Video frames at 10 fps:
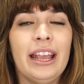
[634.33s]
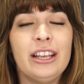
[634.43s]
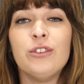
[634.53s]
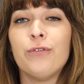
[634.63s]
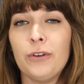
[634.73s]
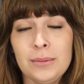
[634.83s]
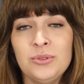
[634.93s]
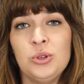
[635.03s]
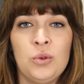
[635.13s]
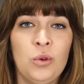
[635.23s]
it
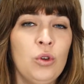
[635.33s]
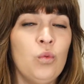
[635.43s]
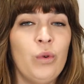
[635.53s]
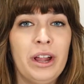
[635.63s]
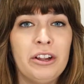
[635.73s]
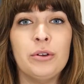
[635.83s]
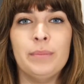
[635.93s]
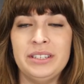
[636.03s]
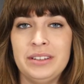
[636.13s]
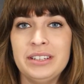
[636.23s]
confirms to Google where your
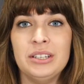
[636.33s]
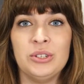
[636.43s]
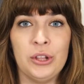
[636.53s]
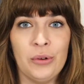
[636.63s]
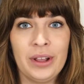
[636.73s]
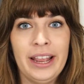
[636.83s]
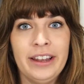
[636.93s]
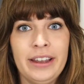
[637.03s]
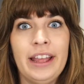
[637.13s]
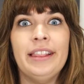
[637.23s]
business is
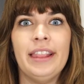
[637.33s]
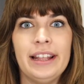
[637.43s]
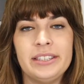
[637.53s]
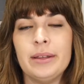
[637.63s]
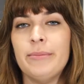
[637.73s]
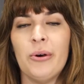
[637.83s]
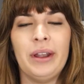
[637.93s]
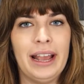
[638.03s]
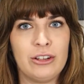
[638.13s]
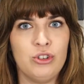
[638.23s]
located and lets them know
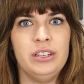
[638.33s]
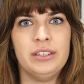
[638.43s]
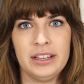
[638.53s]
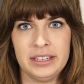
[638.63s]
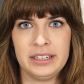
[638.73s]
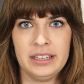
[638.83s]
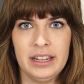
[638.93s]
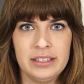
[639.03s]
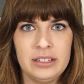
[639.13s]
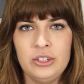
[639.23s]
it actually does
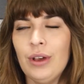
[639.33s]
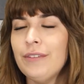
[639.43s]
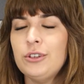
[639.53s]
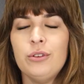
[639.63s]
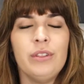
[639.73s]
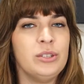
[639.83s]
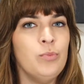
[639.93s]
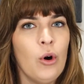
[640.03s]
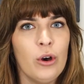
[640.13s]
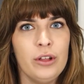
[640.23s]
exist. You have to do this
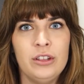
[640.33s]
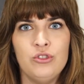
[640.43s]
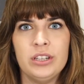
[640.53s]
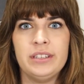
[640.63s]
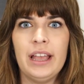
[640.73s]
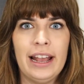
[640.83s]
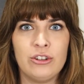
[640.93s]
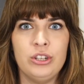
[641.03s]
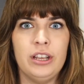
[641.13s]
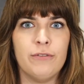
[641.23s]
more than just
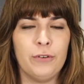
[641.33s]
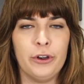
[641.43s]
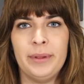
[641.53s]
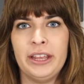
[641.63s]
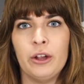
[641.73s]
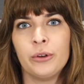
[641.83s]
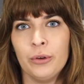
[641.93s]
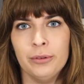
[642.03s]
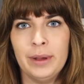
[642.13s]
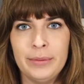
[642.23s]
actually affirming your
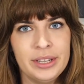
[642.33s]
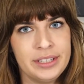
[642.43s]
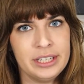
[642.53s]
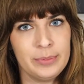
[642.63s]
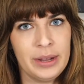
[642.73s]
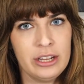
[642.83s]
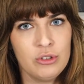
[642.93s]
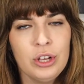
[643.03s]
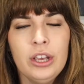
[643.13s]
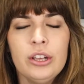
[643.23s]
Google My Business
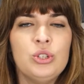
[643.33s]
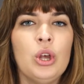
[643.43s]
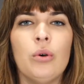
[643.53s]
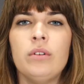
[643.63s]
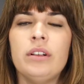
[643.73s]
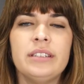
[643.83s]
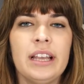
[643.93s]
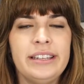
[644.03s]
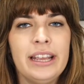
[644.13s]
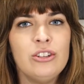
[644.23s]
page. So
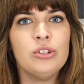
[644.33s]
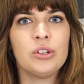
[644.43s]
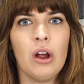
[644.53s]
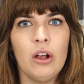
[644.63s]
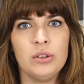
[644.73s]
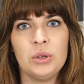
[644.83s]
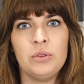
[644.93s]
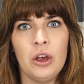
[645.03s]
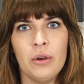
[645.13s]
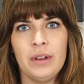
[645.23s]
citations are also
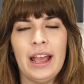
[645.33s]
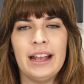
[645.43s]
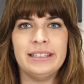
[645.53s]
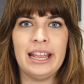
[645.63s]
known as